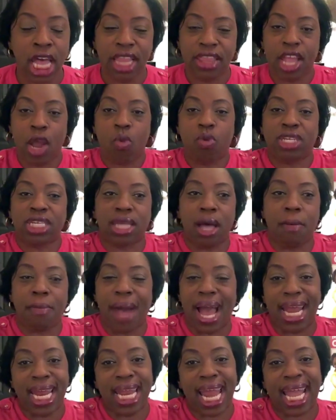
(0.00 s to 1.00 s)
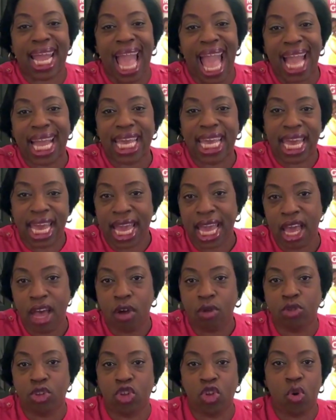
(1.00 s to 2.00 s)
There was somebody that got
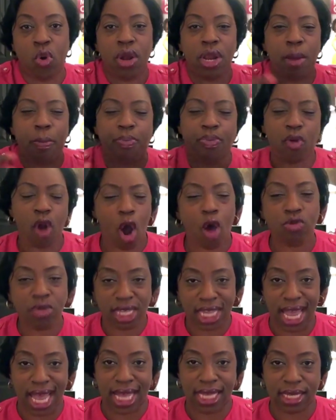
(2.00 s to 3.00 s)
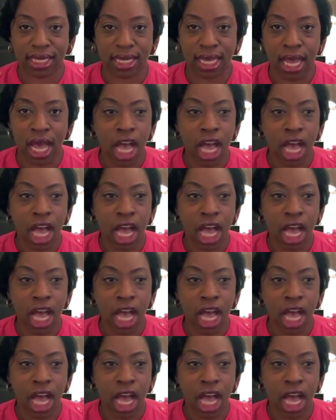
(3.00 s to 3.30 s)
killed during the protests.